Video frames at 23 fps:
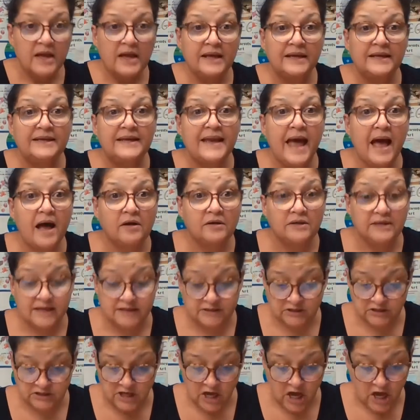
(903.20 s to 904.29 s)
Now
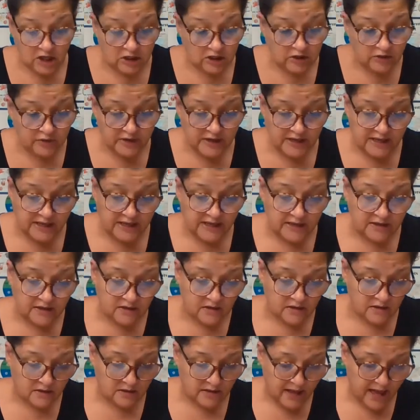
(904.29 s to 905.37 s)
let's color in
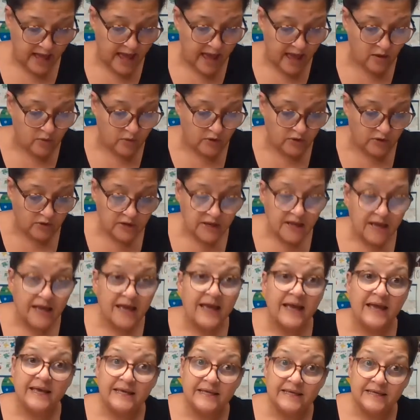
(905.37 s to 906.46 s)
our
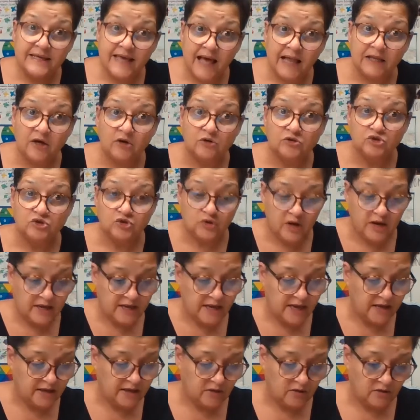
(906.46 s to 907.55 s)
yellow
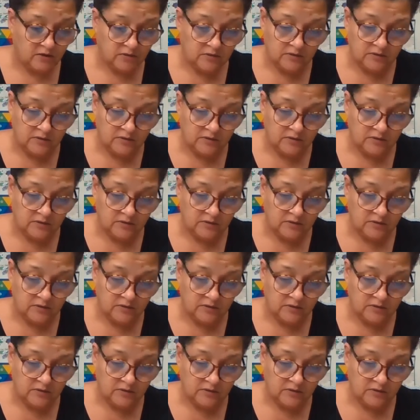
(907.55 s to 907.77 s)
triangle.